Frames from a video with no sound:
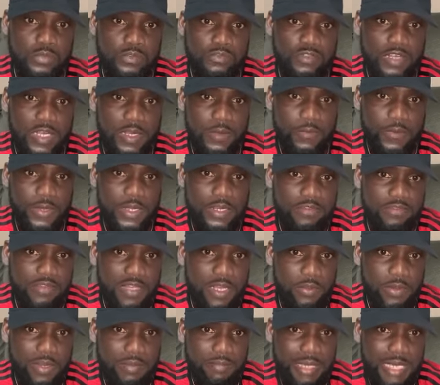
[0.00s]
From when
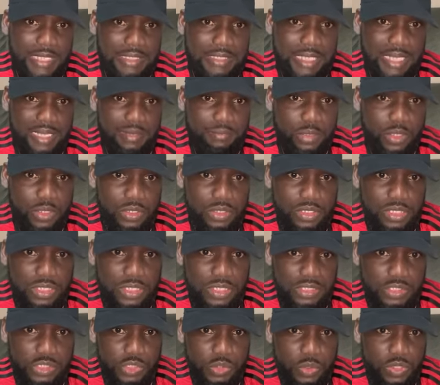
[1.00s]
I talk about
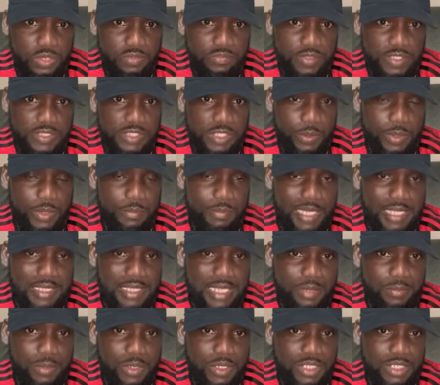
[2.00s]
the trophy, so when I
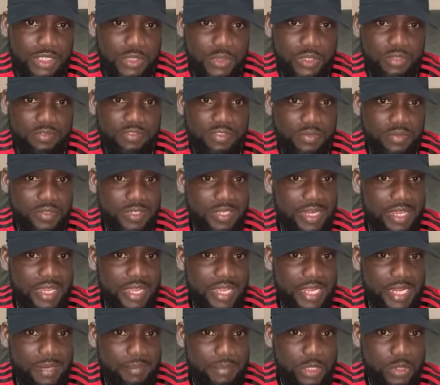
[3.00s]
talk about the trophy, you know,
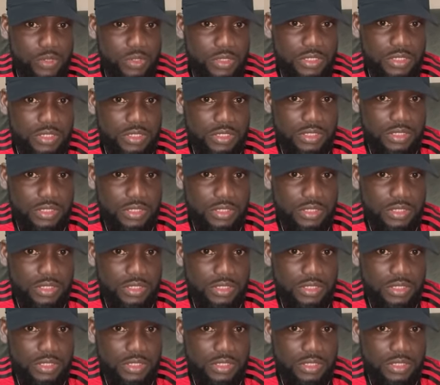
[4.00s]
I hear me good?